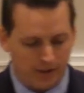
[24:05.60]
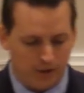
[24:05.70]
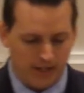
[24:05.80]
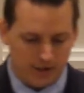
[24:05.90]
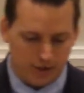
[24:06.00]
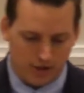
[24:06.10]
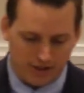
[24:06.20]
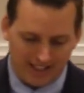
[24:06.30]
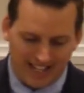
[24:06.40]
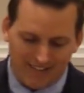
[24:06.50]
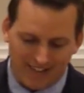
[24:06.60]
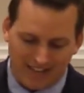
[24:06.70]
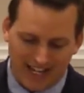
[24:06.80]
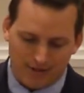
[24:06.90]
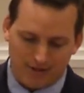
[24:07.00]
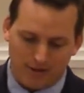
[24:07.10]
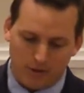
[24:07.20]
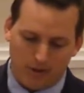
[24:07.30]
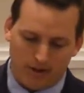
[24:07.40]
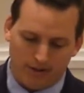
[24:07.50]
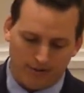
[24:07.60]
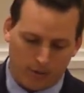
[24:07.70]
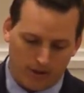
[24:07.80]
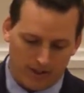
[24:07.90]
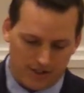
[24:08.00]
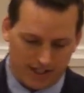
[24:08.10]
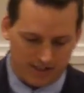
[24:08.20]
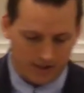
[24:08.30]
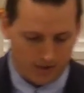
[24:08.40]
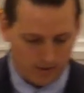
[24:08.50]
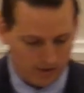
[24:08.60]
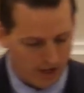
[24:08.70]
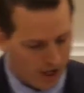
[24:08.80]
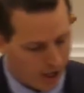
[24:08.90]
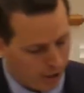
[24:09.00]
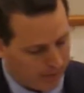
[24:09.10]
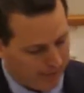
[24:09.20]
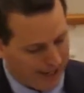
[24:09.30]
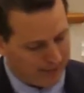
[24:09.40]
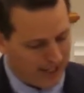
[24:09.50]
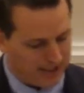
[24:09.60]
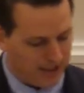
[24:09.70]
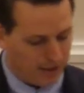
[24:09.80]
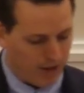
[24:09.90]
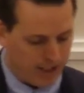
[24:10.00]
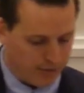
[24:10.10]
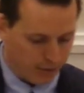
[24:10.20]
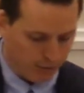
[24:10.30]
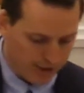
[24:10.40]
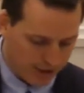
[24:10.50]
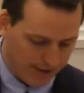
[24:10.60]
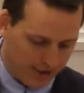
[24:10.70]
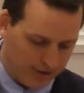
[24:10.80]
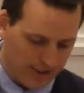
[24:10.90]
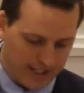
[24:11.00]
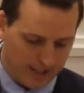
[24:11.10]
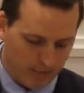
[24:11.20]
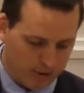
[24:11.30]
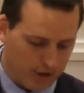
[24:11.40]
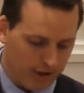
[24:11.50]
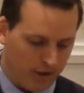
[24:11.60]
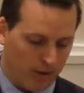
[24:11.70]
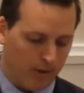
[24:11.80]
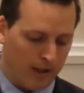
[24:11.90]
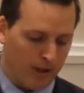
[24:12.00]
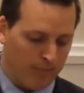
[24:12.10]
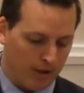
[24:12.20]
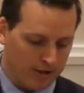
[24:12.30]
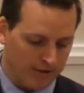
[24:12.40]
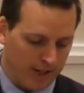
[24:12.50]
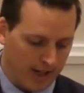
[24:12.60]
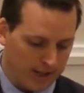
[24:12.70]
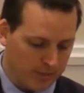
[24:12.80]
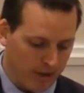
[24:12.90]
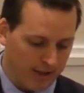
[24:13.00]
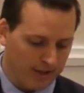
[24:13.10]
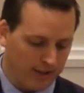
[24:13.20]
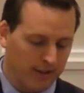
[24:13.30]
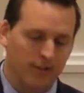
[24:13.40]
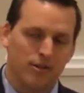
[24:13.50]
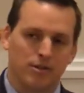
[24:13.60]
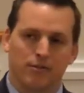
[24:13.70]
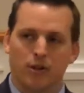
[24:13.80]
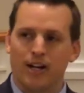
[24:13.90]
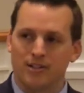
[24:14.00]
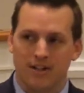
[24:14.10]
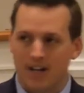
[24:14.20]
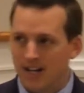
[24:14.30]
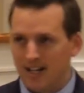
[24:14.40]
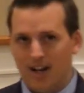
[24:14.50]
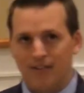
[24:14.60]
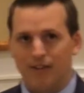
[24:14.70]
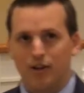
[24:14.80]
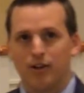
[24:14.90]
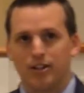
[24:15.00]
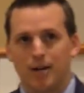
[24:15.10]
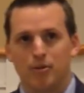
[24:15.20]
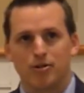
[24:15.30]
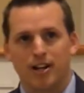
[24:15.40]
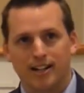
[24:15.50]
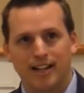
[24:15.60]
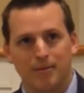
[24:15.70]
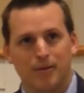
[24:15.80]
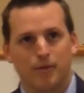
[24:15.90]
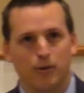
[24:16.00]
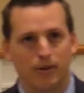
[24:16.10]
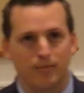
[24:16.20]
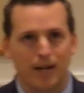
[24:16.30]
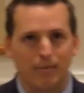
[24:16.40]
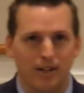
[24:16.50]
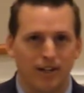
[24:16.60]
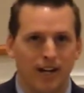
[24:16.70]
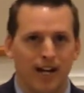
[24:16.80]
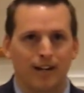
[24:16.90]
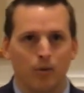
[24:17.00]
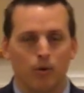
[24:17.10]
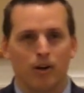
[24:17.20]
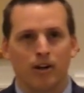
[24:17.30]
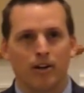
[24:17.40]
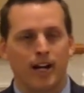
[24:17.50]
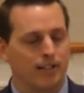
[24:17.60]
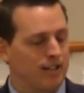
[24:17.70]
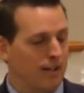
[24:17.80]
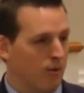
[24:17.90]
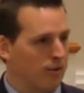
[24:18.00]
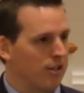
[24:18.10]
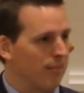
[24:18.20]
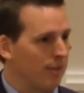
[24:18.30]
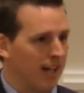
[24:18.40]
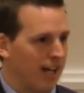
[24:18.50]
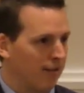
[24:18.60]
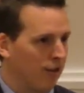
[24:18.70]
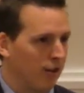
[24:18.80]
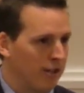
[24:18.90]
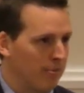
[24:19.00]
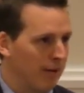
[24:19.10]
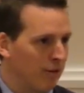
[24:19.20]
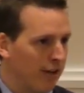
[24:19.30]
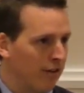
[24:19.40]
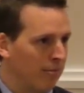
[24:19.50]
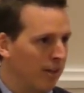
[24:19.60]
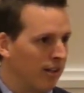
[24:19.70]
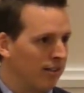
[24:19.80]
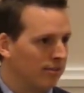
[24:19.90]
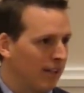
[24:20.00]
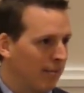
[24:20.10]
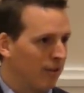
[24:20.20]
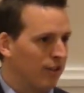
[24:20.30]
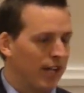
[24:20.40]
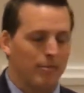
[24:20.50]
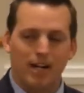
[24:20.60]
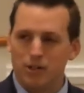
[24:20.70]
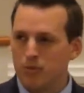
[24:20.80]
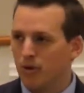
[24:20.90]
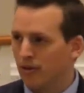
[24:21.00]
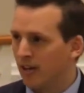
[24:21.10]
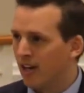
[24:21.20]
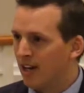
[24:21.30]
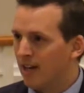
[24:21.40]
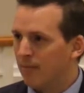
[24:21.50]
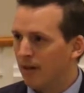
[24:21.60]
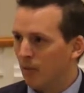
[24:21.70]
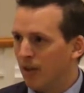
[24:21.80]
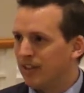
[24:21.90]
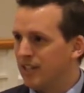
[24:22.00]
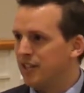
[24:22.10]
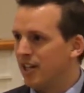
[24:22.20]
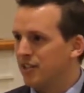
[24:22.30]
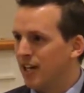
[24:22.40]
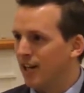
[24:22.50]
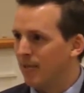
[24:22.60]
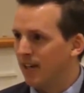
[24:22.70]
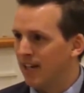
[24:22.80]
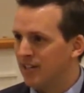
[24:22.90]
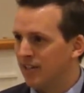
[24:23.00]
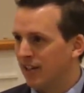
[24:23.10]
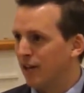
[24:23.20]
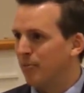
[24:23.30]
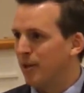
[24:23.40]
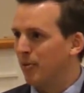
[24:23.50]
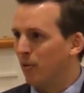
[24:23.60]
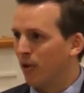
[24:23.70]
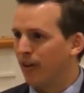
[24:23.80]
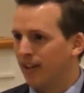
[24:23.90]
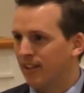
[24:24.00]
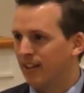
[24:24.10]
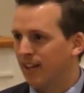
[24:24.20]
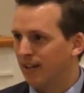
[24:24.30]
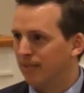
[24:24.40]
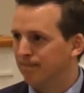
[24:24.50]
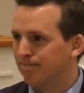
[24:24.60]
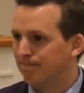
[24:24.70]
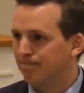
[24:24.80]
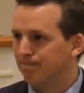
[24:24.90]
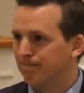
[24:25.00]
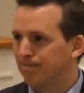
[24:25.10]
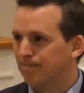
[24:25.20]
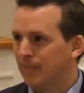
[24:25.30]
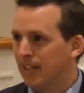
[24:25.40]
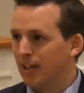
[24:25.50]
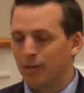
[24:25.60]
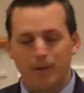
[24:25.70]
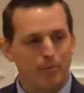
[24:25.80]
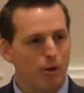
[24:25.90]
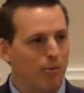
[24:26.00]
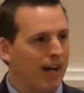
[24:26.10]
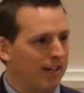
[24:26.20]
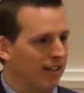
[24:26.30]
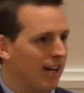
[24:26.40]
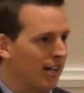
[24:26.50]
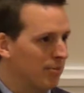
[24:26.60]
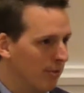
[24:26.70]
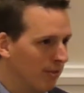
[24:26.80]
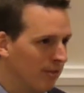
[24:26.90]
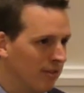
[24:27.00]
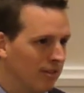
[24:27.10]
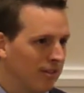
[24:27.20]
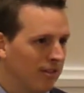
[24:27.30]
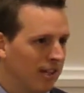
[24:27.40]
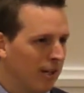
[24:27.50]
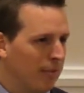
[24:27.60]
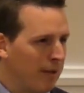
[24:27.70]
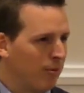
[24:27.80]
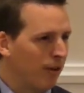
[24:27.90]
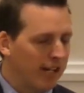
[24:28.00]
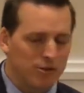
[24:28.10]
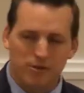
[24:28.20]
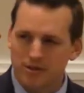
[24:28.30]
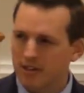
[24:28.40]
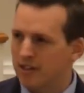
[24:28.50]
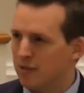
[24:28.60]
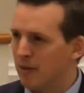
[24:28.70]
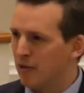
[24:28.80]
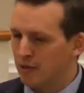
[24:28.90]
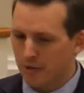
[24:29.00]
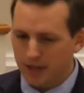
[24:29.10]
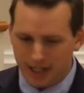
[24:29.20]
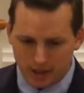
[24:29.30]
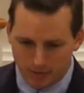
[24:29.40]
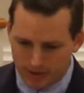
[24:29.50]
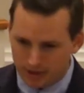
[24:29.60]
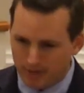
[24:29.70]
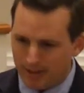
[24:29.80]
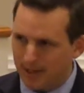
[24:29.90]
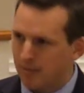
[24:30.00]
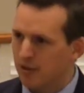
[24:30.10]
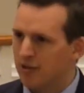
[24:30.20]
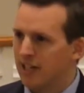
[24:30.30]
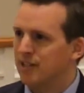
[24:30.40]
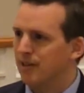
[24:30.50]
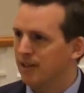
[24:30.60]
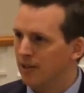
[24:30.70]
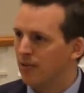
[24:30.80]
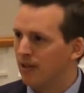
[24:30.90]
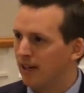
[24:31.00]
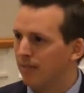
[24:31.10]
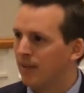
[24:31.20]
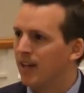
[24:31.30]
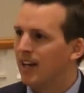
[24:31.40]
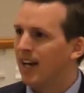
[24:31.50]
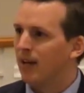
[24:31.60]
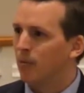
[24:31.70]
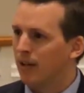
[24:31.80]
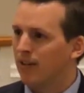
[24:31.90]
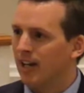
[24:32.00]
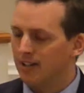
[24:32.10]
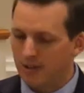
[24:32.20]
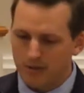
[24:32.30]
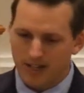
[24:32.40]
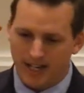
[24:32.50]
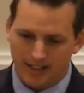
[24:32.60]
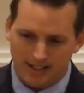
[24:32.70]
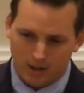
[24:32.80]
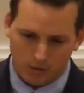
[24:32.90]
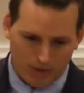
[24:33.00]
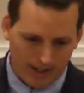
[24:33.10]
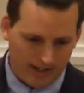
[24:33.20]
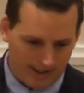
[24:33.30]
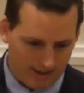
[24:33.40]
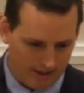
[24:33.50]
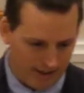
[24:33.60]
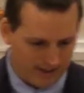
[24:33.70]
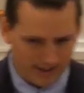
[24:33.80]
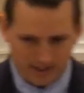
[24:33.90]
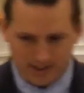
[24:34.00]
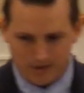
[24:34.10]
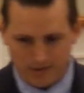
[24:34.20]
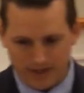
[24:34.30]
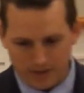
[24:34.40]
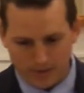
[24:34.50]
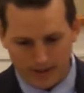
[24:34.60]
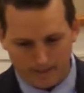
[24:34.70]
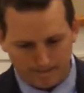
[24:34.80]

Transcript: to His church 11,246 souls who have been baptized into Christ for the remission of their sins, and we're still going around all parts of Ghana spreading the good news of Christ. Now, I've never heard numbers like that before, and maybe he added a 1 on accident or something. I don't know. He's my brother. I'm gonna take him at his word. But what this does tell me is that there are people working in the kingdom, and there are people obeying the gospel. There are people interested in spiritual things when somebody presents it to them. And we've got to do that right here in this country as well.